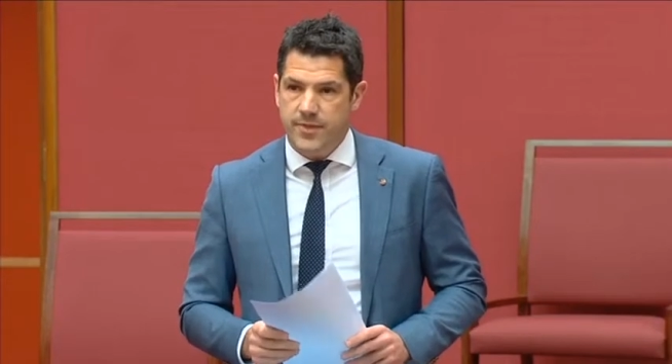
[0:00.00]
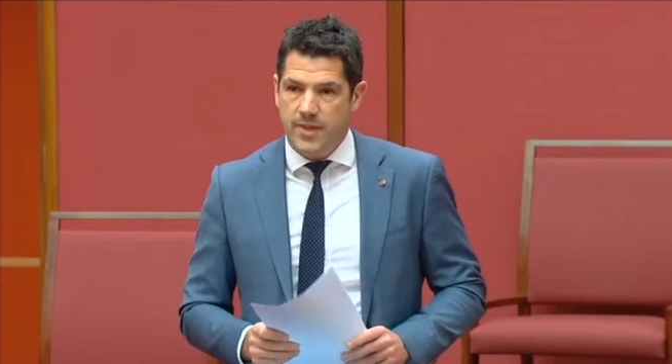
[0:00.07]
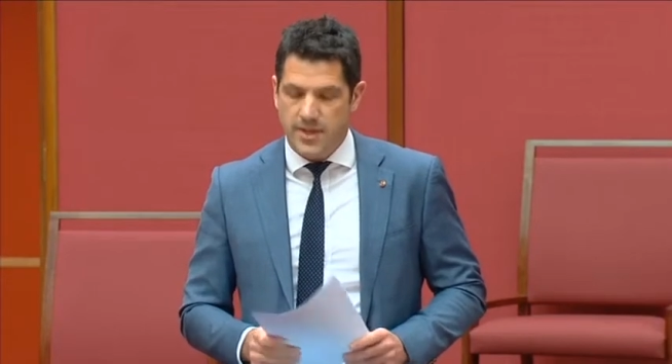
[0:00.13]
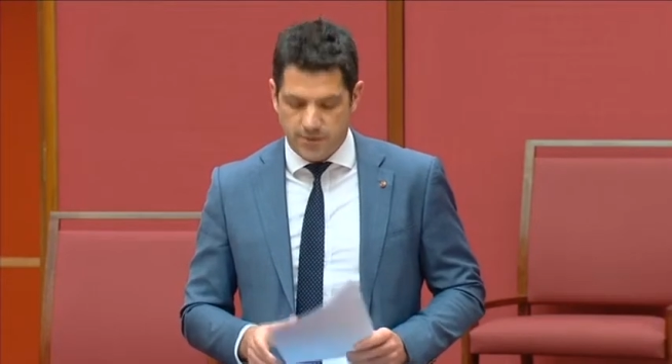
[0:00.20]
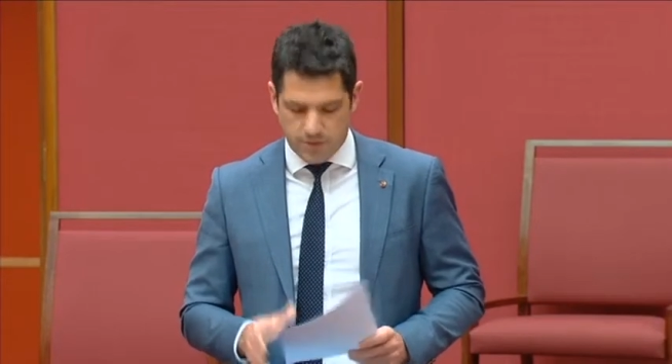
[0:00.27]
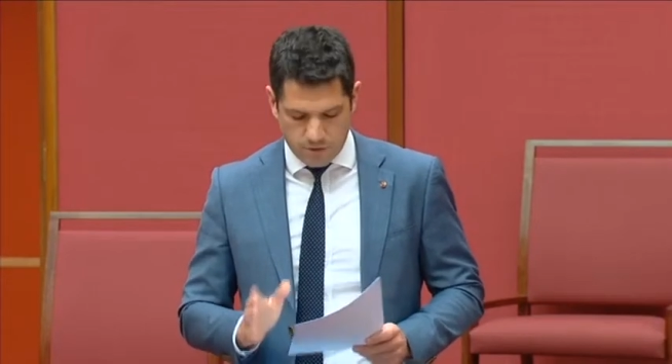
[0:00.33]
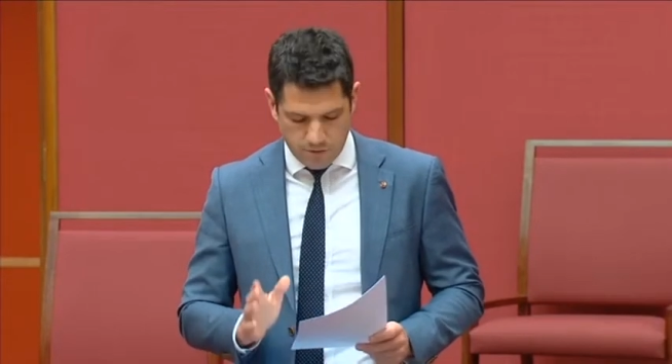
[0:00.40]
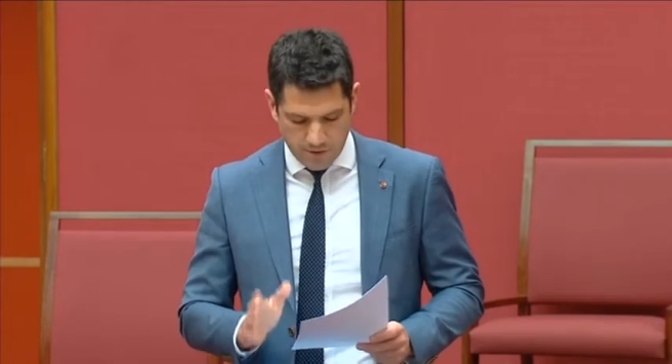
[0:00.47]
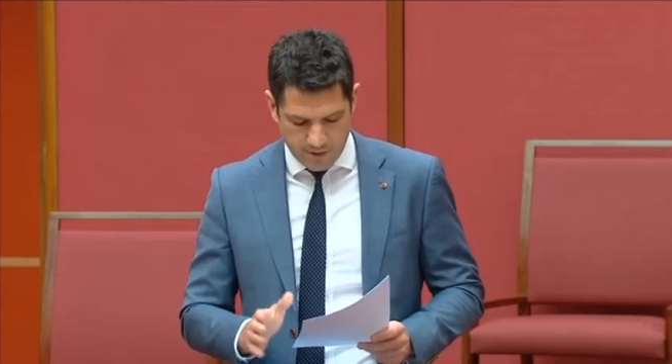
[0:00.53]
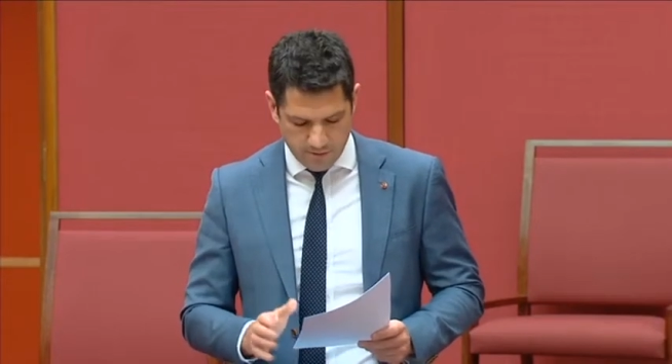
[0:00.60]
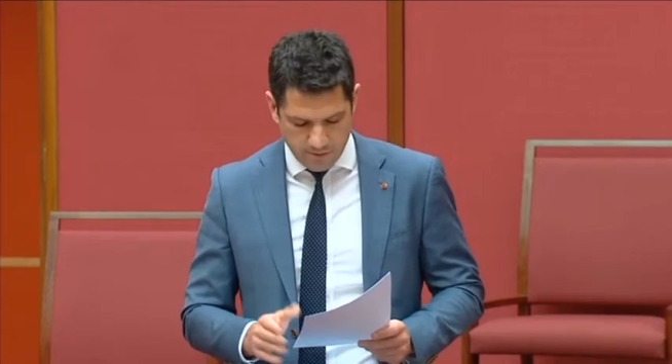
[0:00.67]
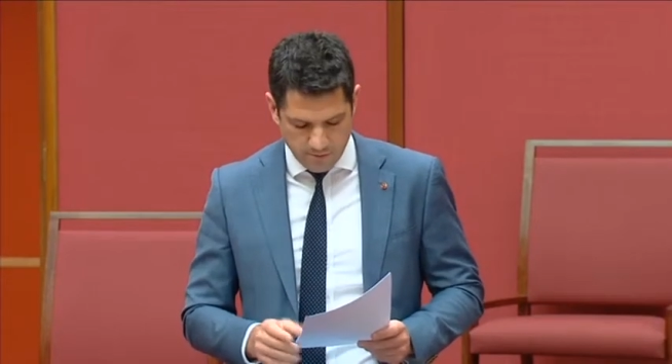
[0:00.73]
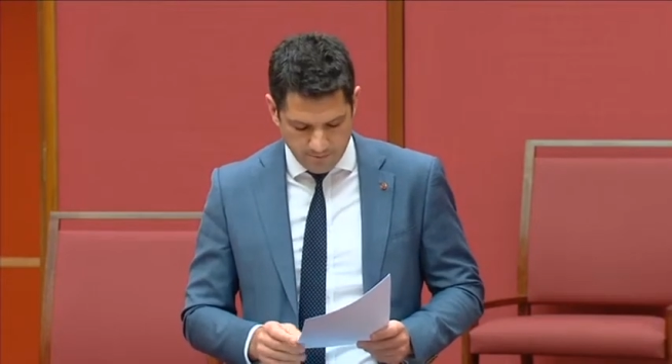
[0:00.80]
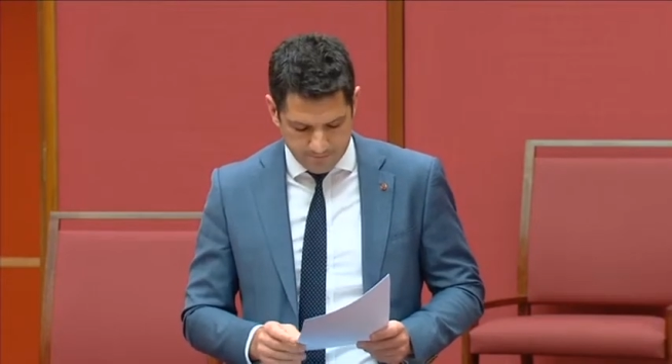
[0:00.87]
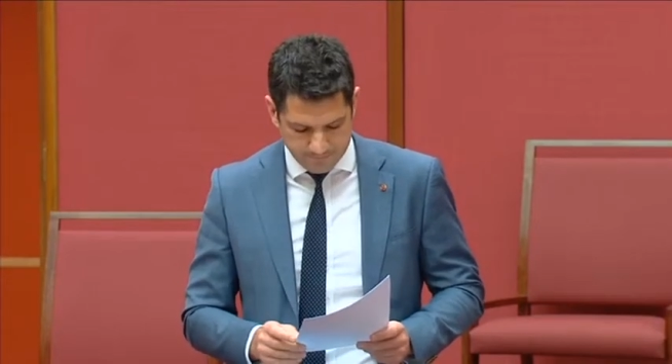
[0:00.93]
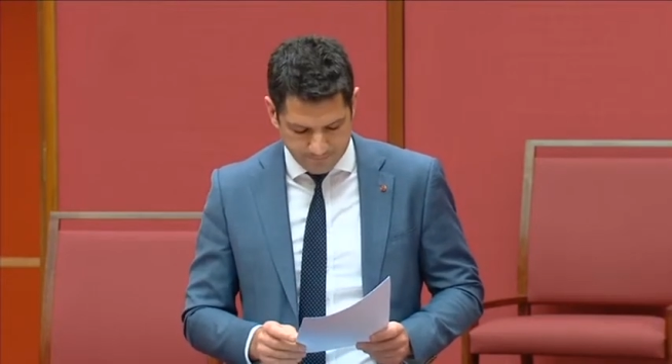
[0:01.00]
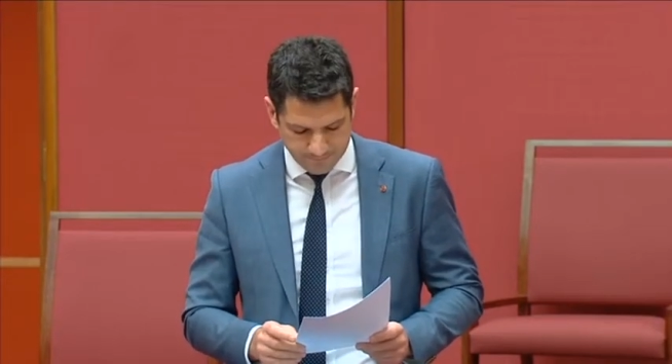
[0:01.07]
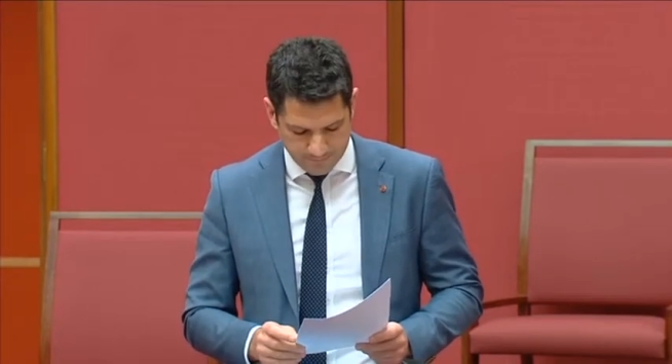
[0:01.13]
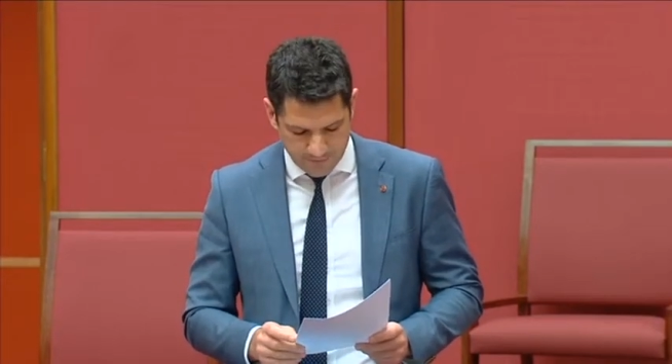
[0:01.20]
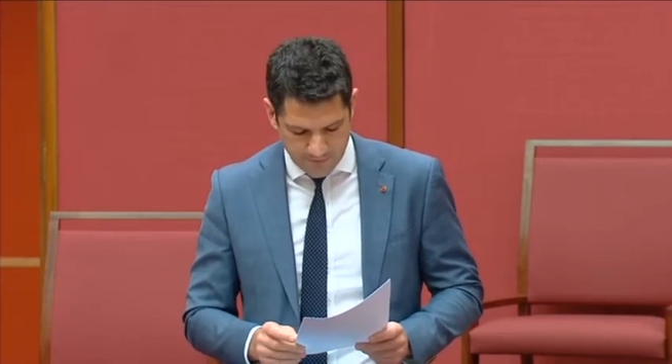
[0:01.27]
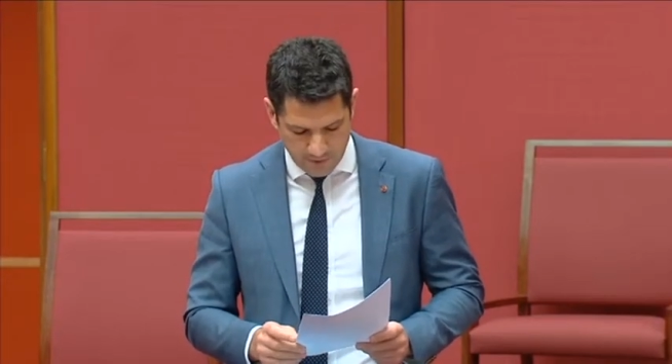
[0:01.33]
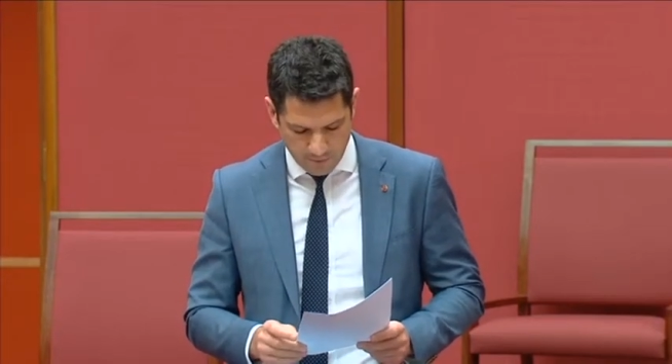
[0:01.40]
it is critical
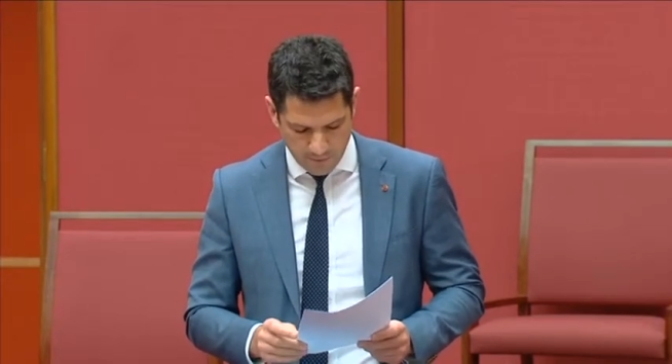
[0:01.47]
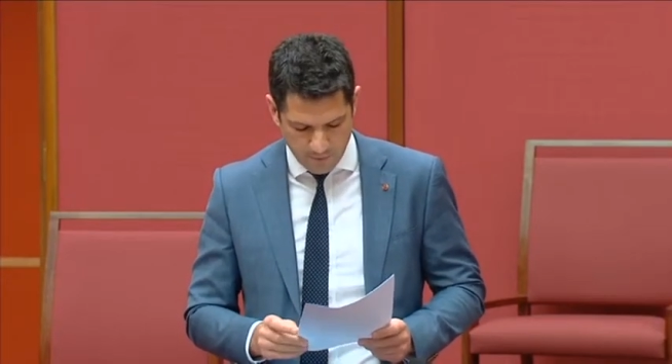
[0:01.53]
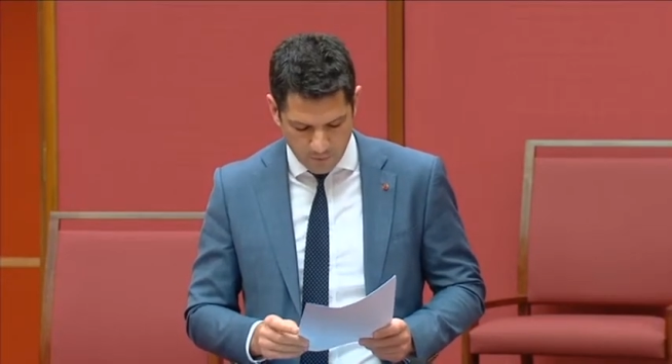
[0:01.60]
that we